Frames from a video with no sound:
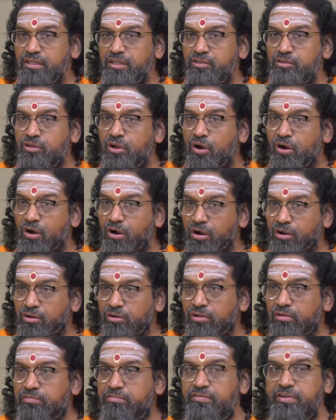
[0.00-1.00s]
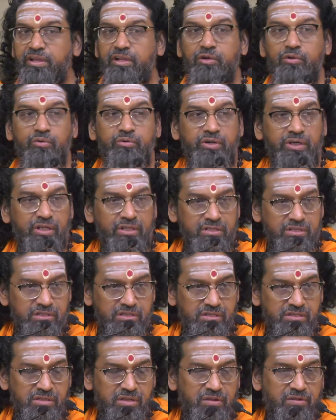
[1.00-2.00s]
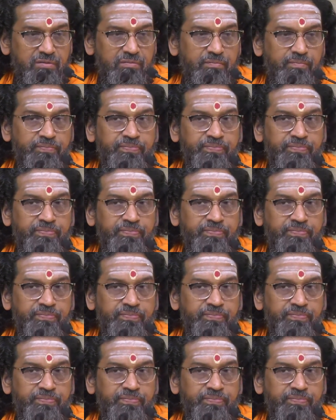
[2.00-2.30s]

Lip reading: the thought of ignorance